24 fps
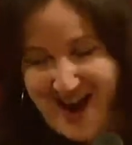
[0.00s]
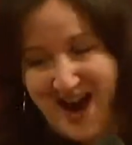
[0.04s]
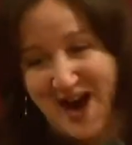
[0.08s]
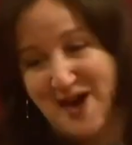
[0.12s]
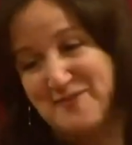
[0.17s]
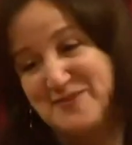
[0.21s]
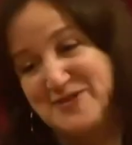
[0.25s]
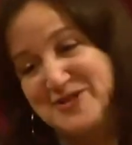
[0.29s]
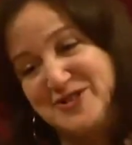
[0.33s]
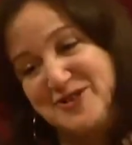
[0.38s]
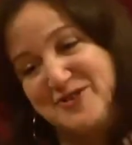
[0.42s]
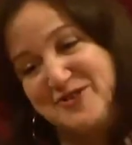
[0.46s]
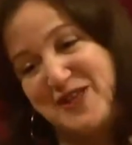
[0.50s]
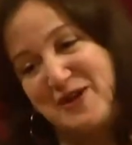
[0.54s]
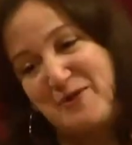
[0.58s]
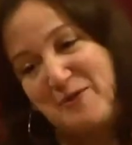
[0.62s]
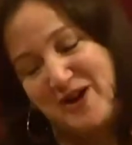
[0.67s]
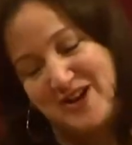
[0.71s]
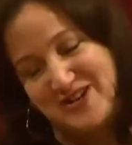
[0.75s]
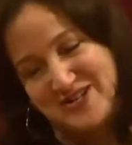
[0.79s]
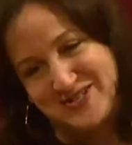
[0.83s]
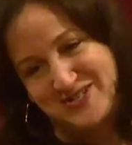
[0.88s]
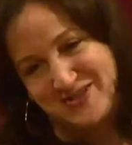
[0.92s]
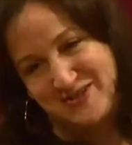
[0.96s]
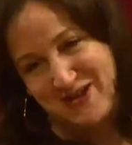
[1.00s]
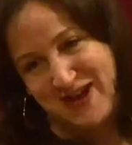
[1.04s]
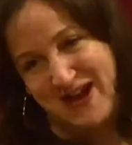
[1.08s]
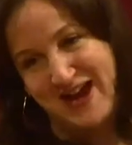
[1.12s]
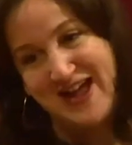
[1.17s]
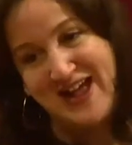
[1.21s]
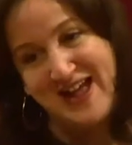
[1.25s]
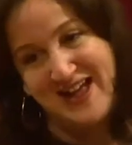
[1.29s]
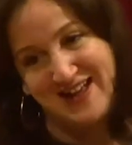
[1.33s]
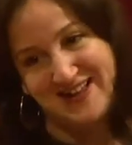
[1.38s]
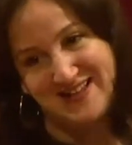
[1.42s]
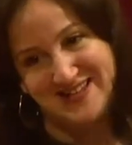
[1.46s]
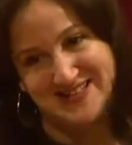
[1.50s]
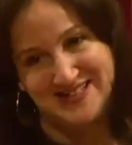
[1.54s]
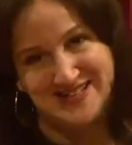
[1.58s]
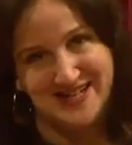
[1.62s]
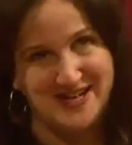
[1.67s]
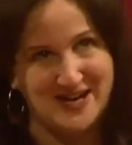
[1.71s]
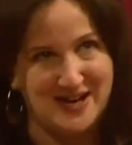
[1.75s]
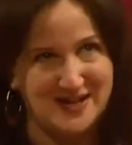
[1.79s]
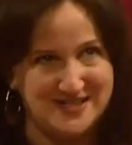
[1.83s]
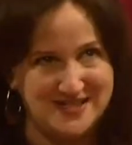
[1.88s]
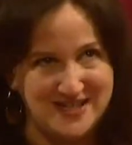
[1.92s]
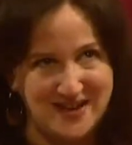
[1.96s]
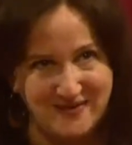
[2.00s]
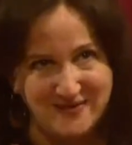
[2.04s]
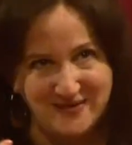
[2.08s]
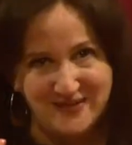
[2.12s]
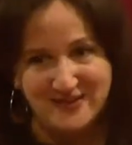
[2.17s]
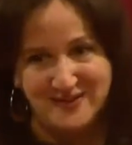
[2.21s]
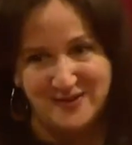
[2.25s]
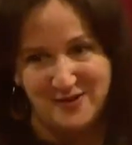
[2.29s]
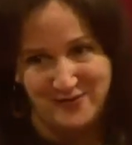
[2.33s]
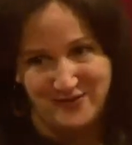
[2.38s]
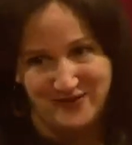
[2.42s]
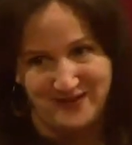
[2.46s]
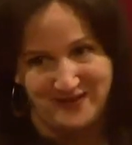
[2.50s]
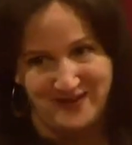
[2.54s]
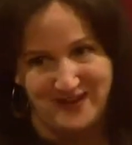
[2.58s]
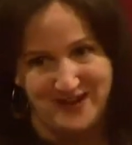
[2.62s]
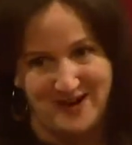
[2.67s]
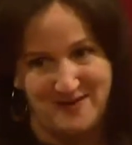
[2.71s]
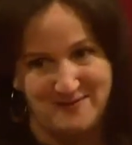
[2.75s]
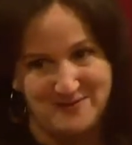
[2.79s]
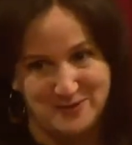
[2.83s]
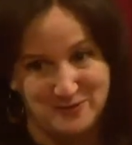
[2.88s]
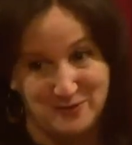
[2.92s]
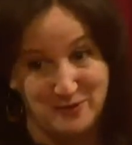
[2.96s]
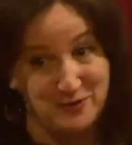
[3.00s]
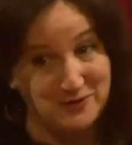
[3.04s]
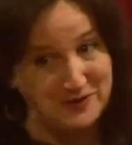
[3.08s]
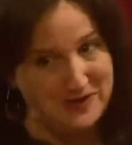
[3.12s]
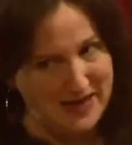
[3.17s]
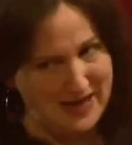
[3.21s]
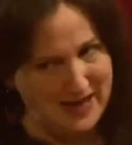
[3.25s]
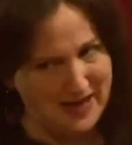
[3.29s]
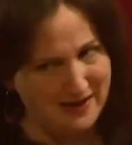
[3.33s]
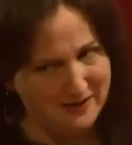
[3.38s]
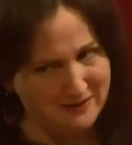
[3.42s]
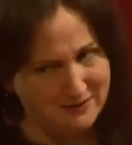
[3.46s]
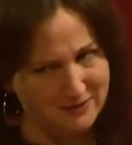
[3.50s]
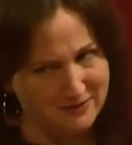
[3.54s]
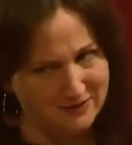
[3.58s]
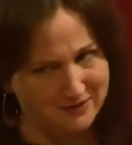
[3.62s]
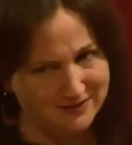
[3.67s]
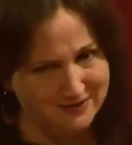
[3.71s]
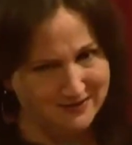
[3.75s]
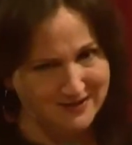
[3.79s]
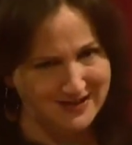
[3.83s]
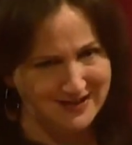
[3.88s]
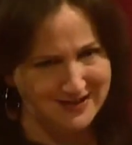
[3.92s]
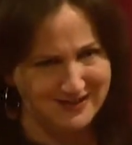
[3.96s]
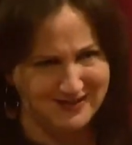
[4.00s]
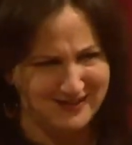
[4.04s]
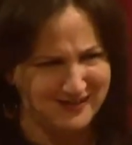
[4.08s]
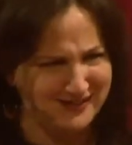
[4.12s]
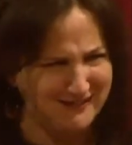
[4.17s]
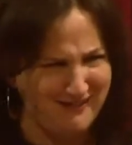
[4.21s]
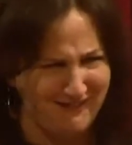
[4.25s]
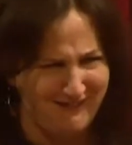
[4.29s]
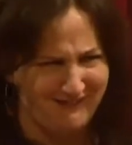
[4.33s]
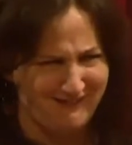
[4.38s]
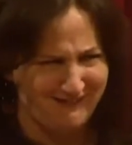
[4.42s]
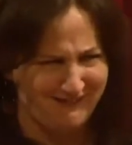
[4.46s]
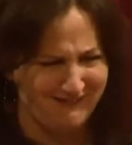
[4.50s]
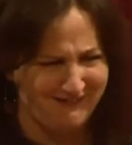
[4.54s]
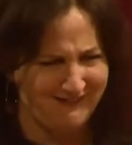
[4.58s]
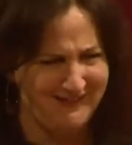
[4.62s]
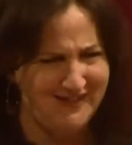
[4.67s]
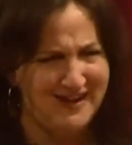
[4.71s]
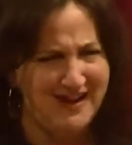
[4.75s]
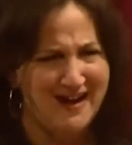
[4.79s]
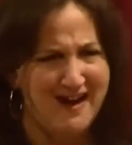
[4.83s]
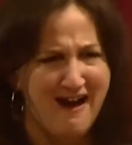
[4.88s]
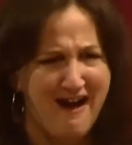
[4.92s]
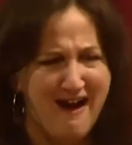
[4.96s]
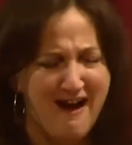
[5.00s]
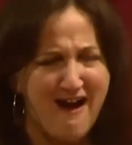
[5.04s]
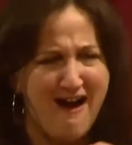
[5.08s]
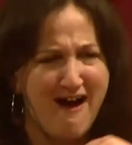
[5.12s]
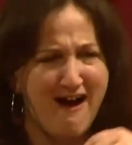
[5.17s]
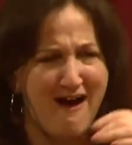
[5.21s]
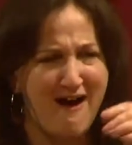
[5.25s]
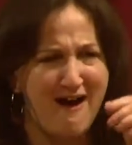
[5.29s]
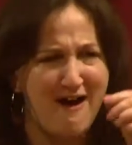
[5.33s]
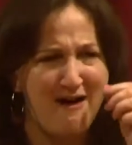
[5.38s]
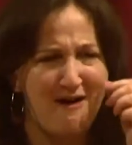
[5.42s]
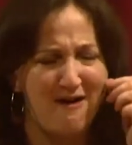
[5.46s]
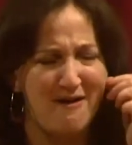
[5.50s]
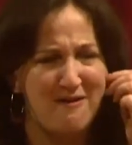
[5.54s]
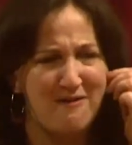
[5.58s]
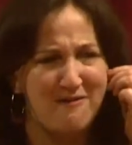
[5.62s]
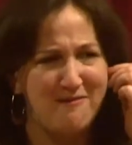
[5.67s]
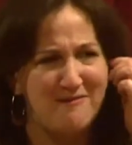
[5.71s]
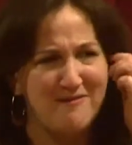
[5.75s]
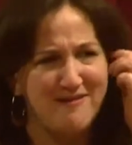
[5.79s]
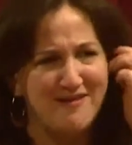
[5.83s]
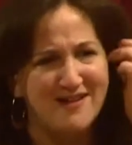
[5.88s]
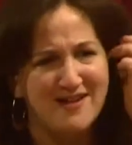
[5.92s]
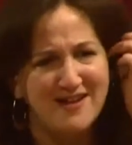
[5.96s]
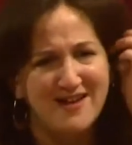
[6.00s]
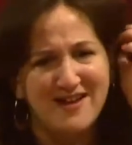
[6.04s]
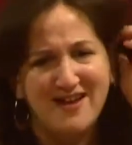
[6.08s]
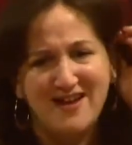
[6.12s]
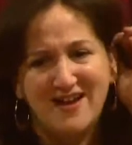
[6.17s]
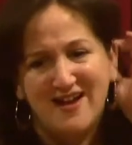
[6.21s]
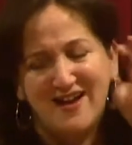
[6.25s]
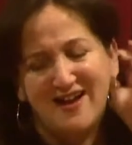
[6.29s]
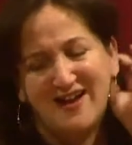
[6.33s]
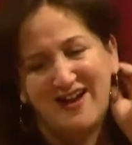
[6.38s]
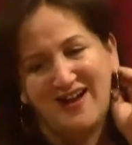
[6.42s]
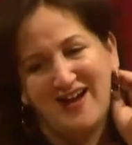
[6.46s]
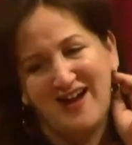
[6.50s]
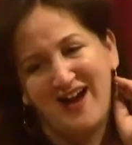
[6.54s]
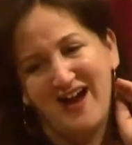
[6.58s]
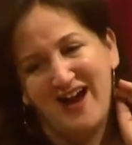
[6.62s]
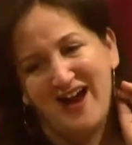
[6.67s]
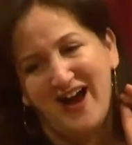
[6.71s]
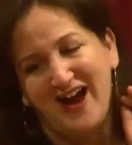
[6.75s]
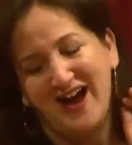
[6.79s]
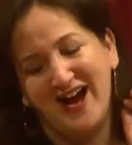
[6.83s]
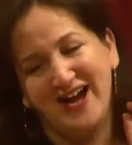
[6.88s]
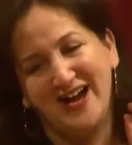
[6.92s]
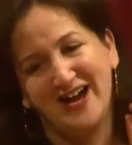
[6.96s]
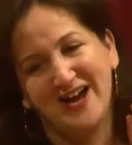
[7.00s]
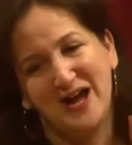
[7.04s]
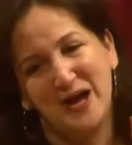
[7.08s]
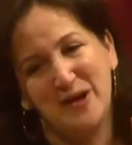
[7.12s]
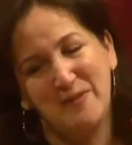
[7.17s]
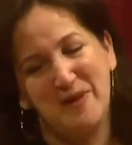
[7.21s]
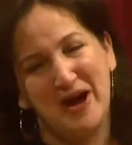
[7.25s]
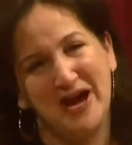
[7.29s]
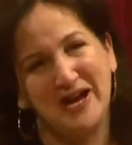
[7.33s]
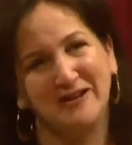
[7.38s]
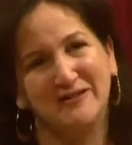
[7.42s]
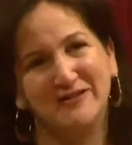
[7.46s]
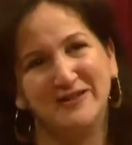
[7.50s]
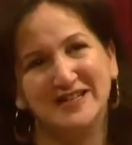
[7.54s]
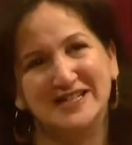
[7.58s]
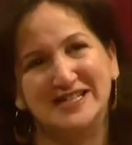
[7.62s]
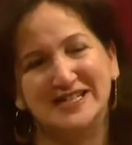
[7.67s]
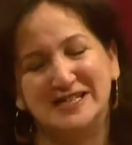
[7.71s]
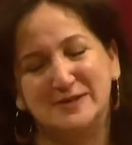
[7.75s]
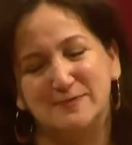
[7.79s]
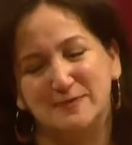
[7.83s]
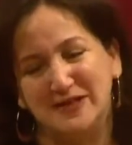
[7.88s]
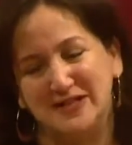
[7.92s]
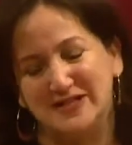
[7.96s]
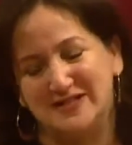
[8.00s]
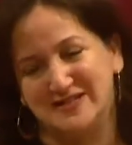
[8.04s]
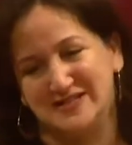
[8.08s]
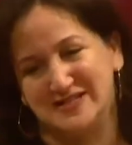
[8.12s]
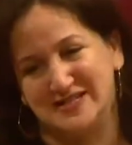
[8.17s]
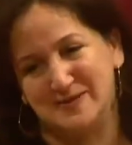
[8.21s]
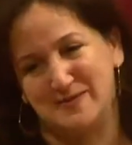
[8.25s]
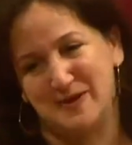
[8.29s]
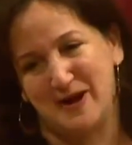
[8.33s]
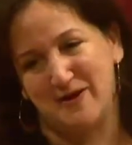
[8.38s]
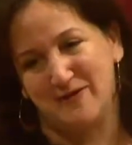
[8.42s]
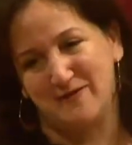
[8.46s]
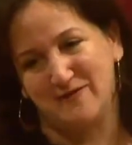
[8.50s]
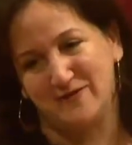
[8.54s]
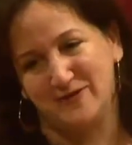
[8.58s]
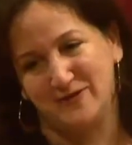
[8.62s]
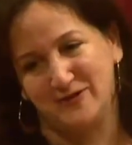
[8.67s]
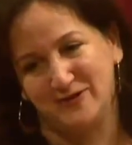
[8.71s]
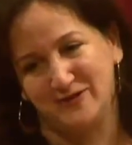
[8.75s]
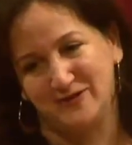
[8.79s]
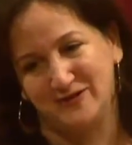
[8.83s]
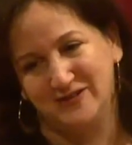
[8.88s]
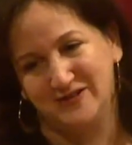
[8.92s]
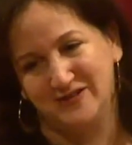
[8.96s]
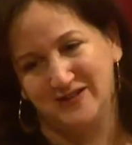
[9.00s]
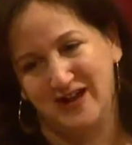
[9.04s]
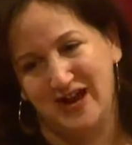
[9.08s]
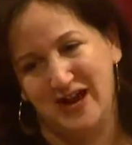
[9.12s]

I'm sure they wash their hands. Like, I definitely don't think they come to work with a head cold or anything. I don't like speeches about food.